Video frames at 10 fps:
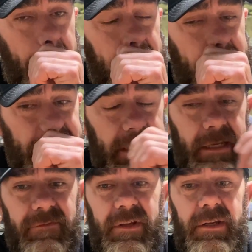That
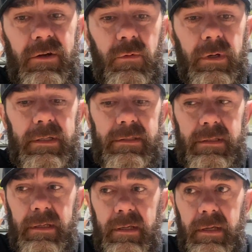second video was
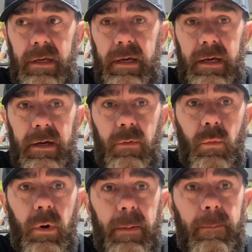
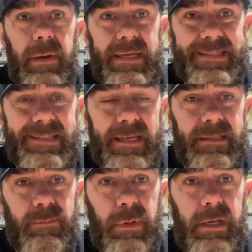what bait
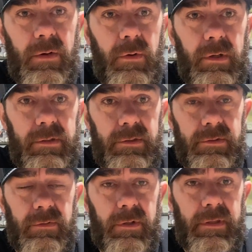scents, bait oils,
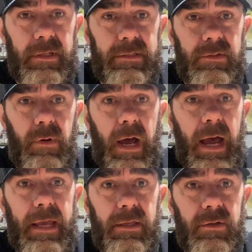those sort of things do
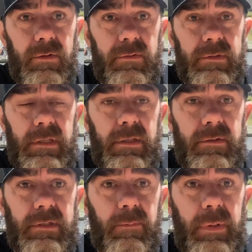I use in
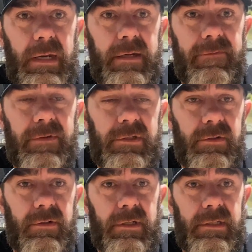those competitive
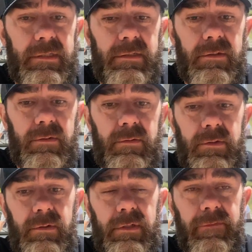fisheries to
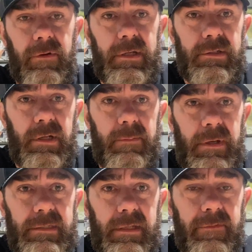differentiate
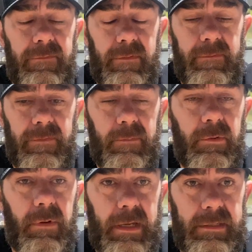myself from
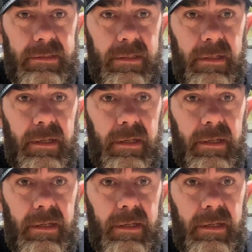the rest.